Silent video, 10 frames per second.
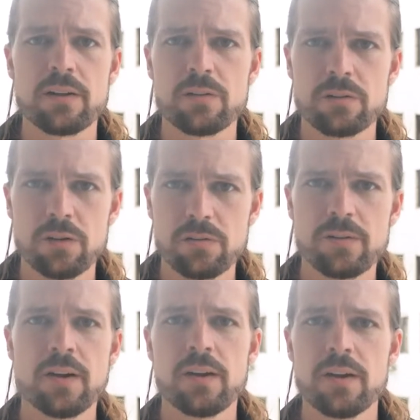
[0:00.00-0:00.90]
deserve
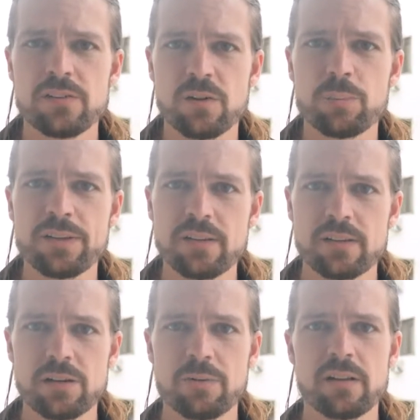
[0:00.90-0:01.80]
is
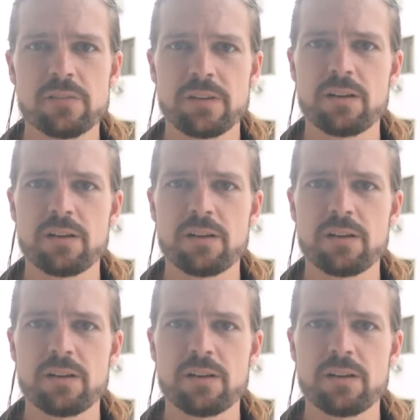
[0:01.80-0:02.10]
completely irrelevant.